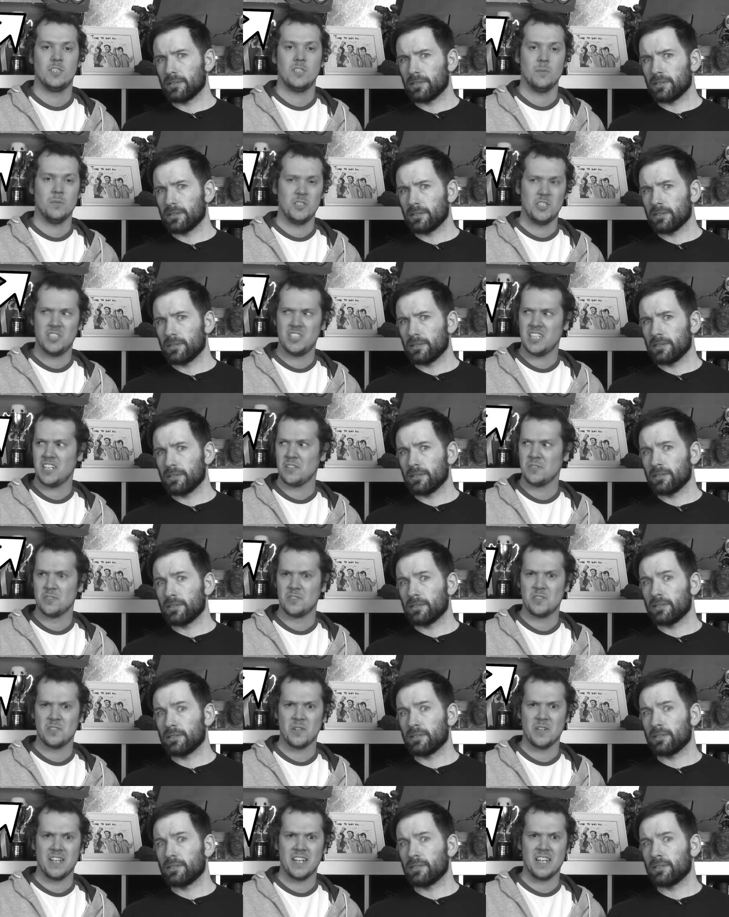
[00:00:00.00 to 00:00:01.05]
Speaker 1: Someone should check on
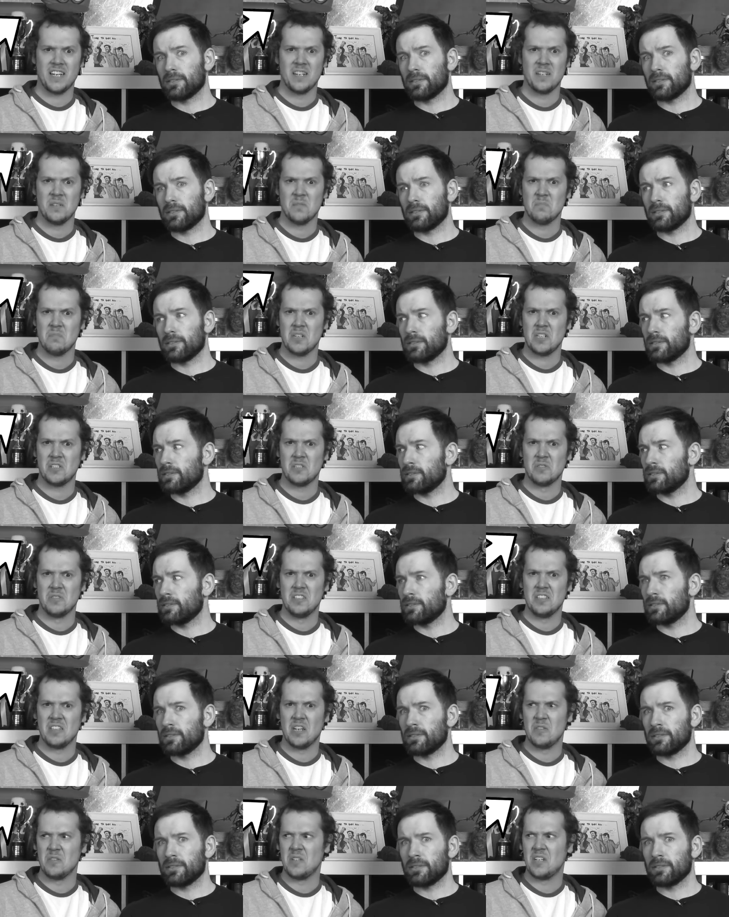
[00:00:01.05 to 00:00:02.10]
Sonic, make sure
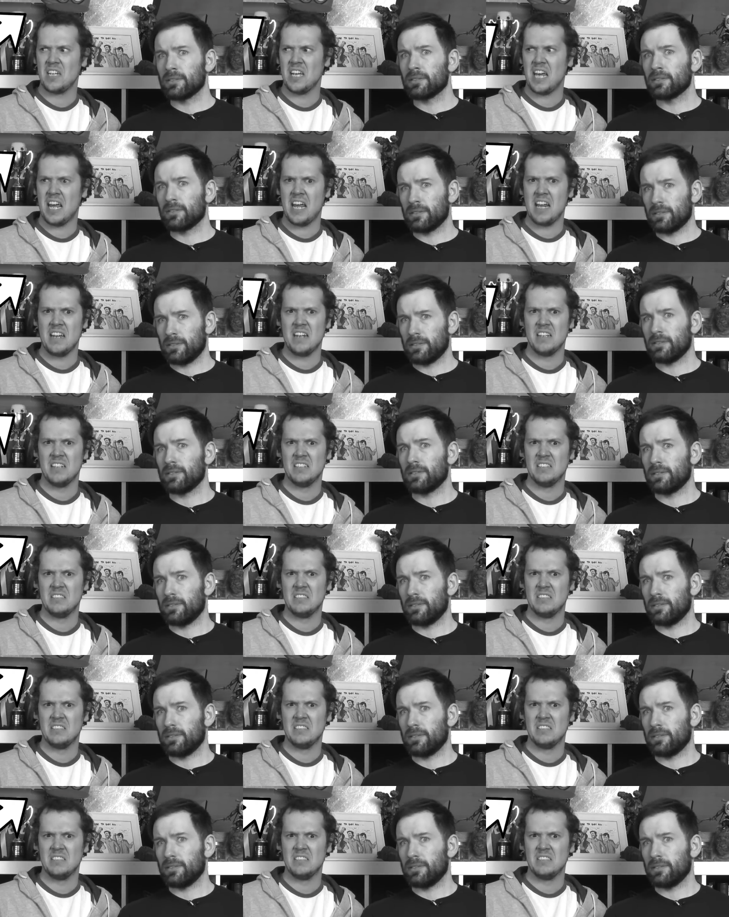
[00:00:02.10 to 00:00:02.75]
he's okay.